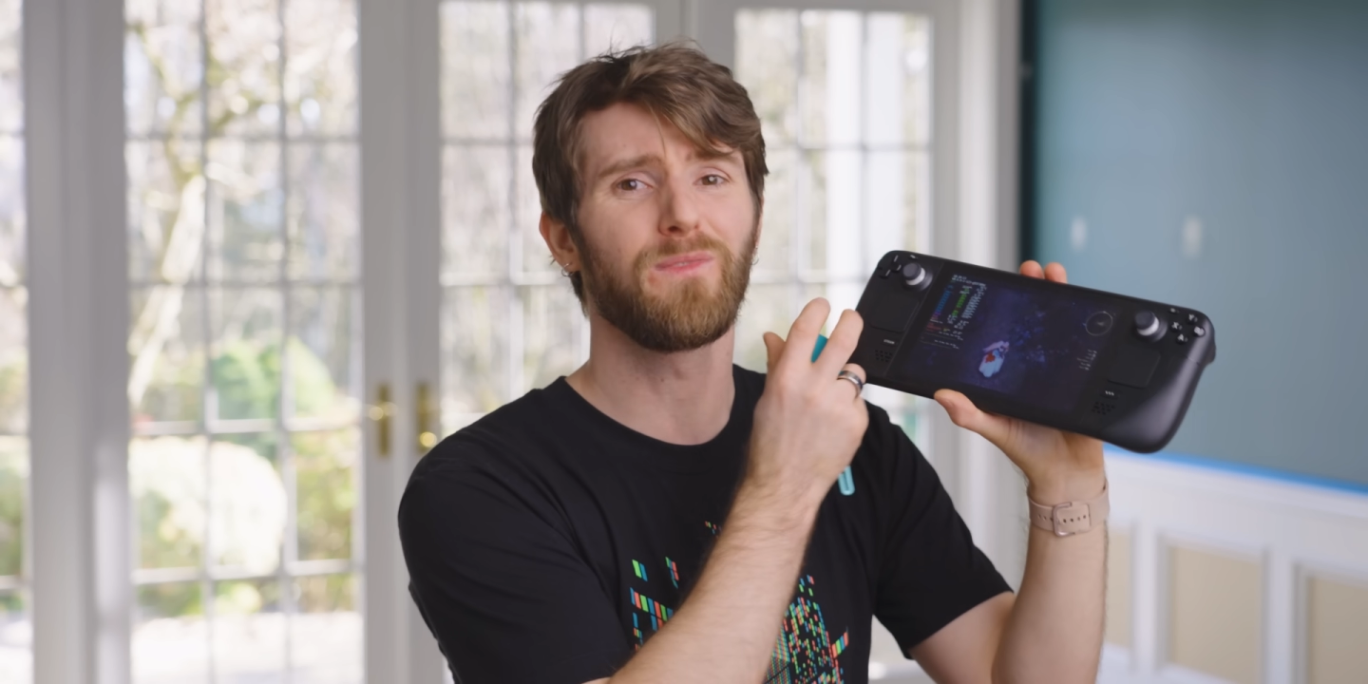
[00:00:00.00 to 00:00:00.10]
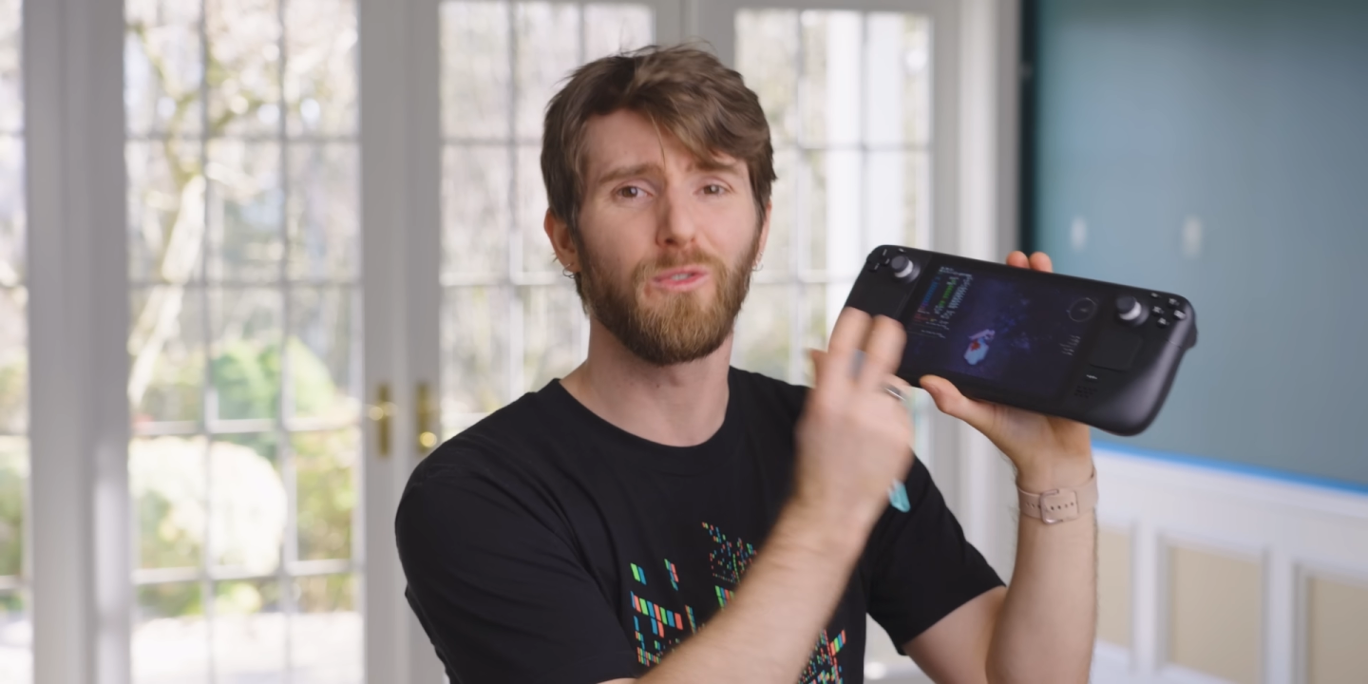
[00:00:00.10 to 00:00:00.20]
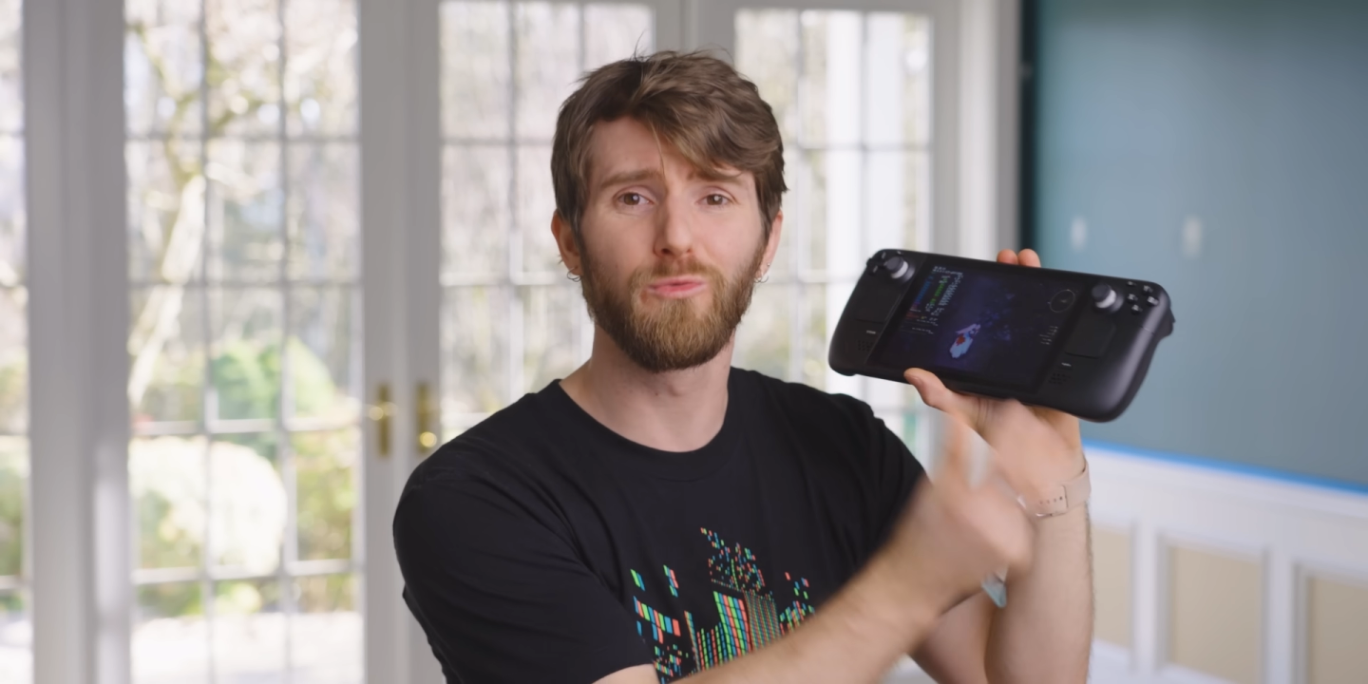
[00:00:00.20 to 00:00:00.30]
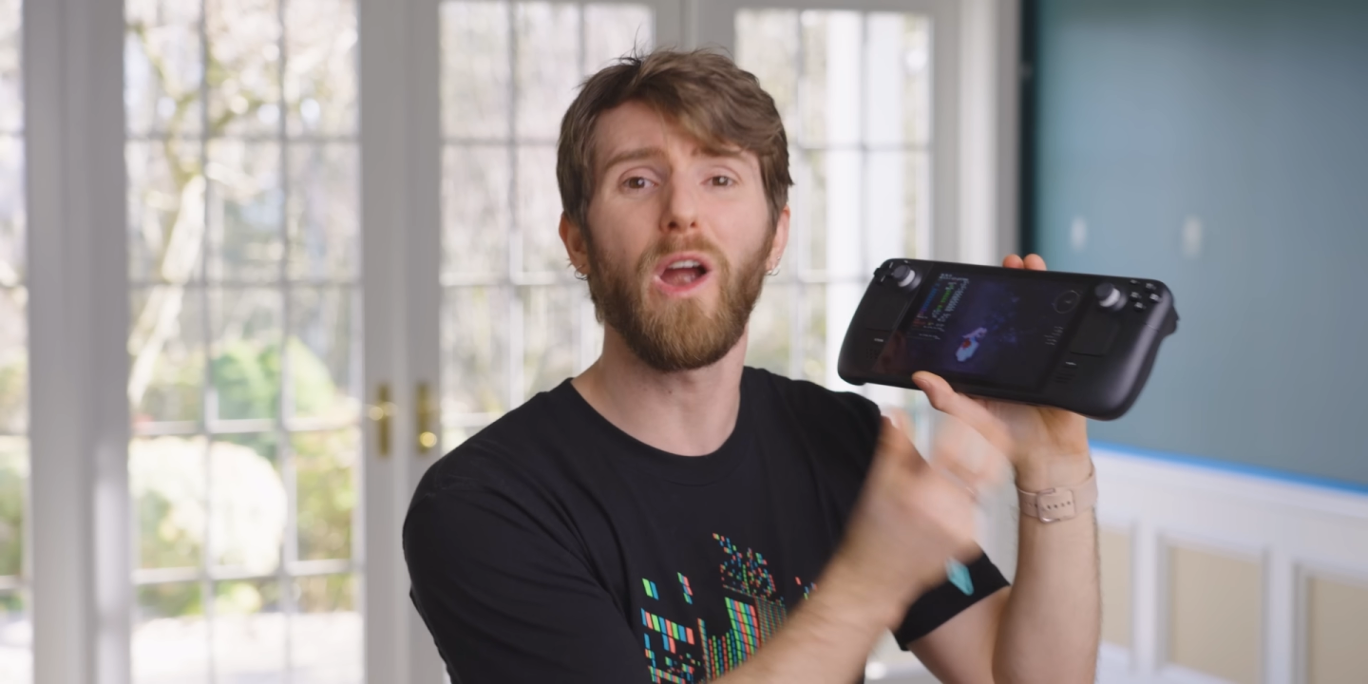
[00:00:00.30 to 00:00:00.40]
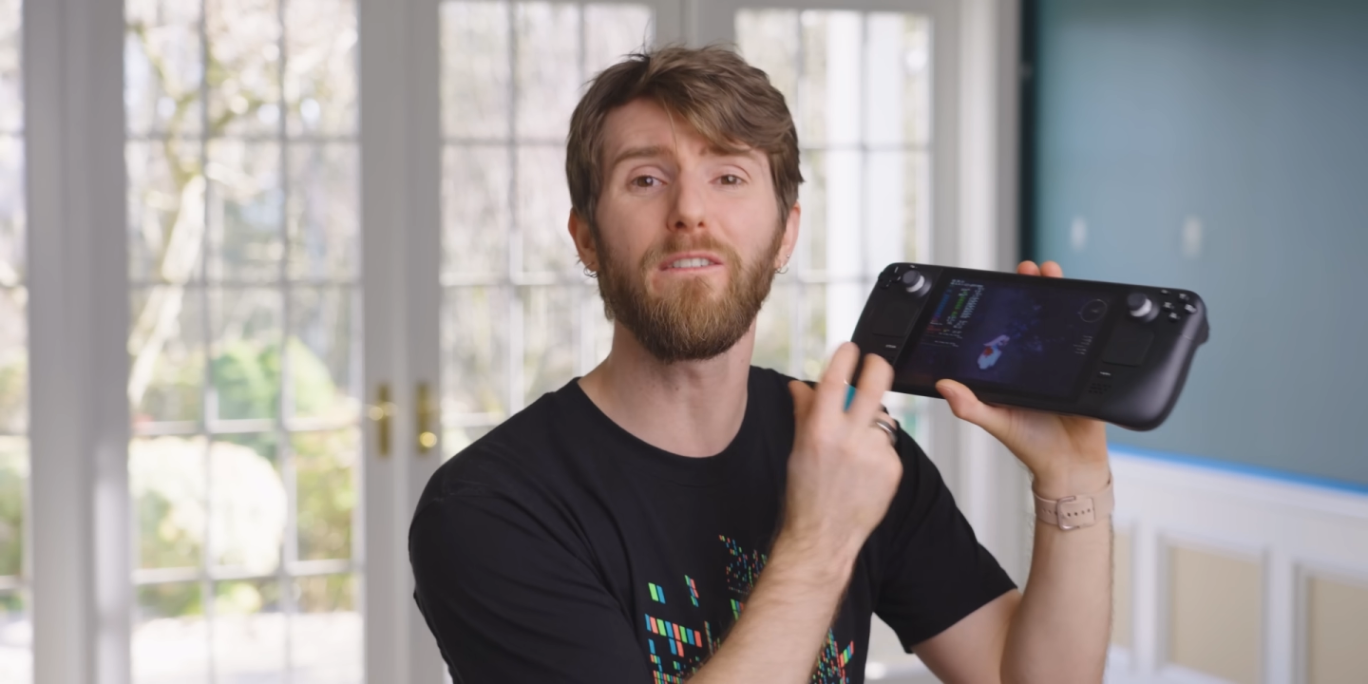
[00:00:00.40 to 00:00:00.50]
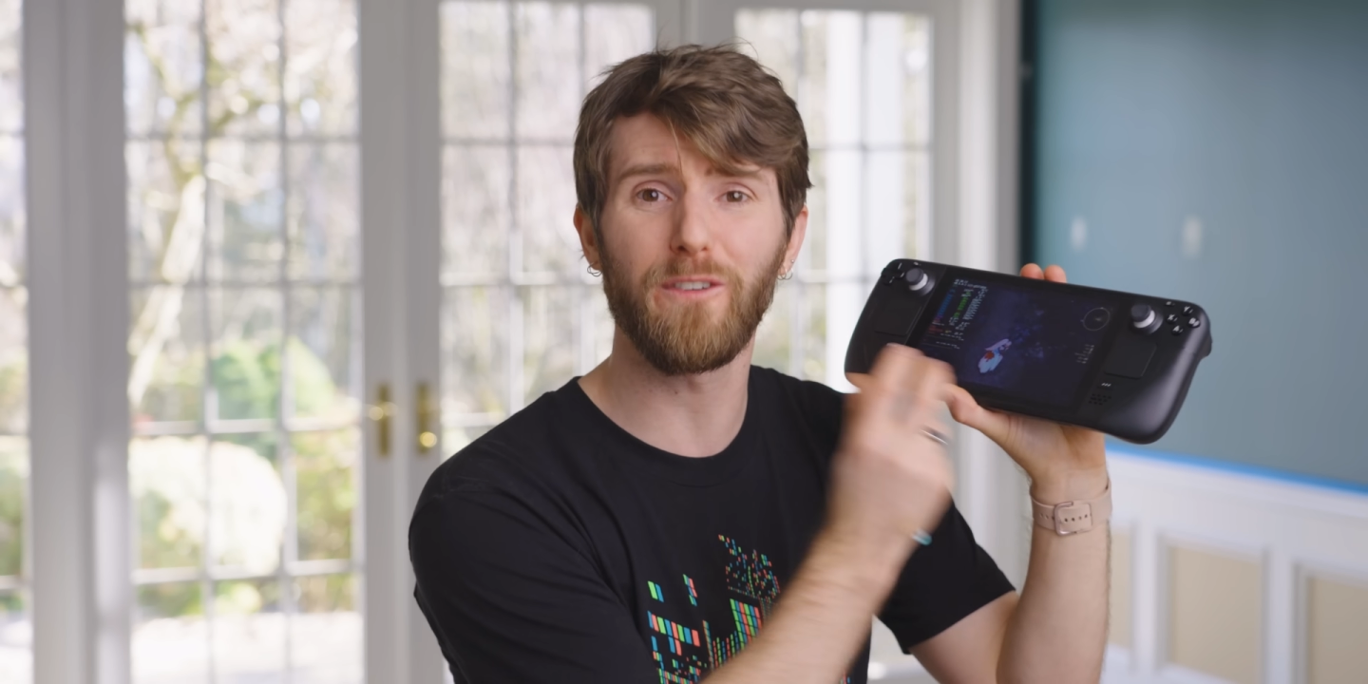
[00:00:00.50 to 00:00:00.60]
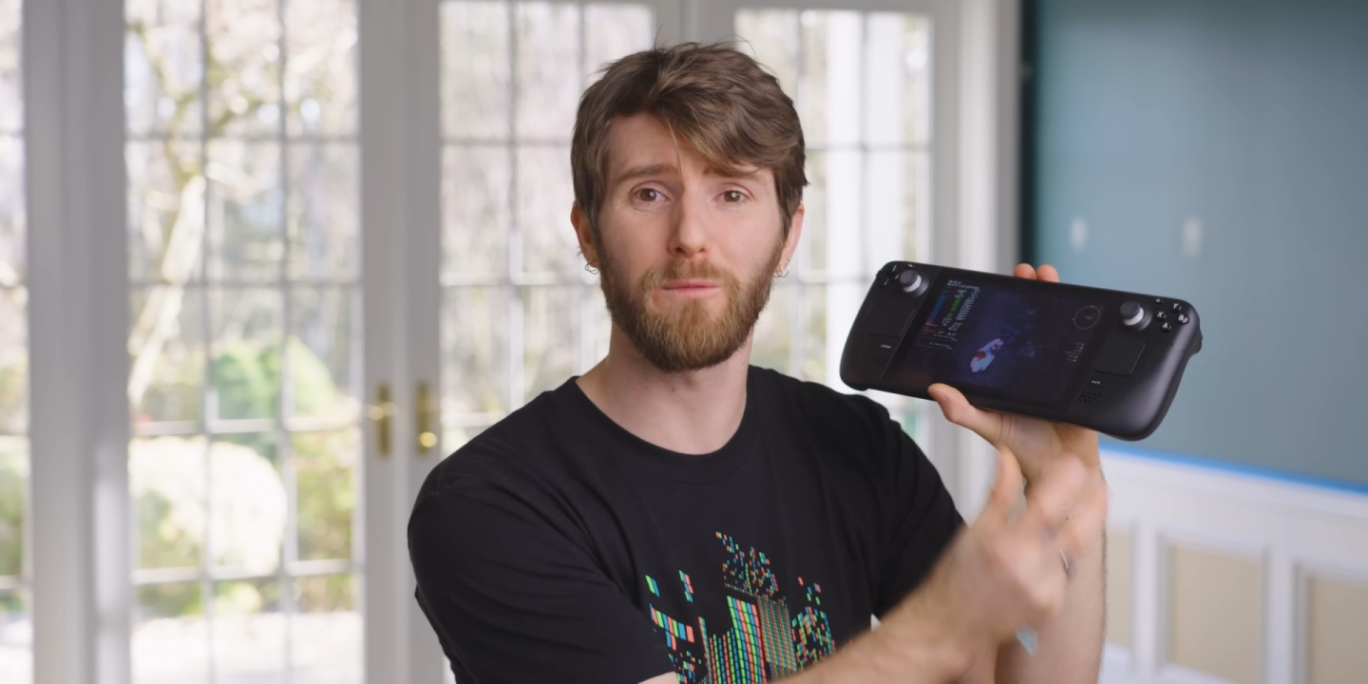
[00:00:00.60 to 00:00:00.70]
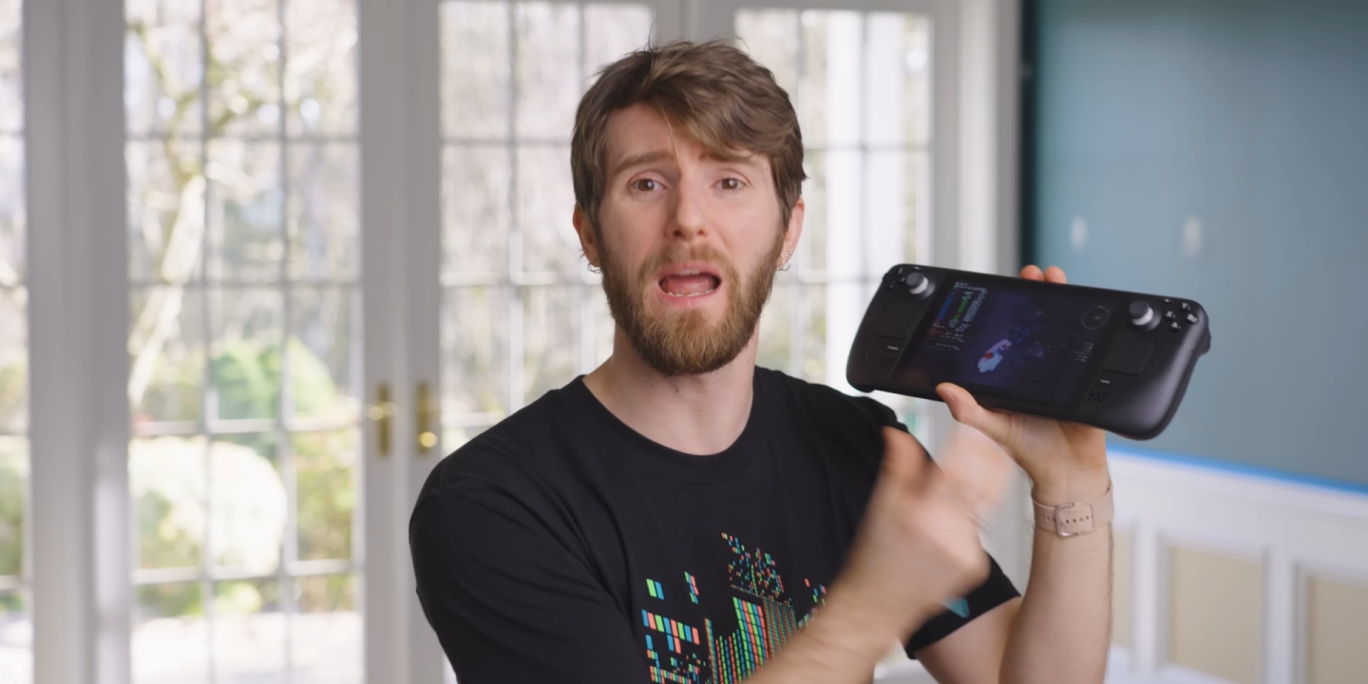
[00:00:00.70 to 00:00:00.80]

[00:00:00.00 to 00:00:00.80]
rougher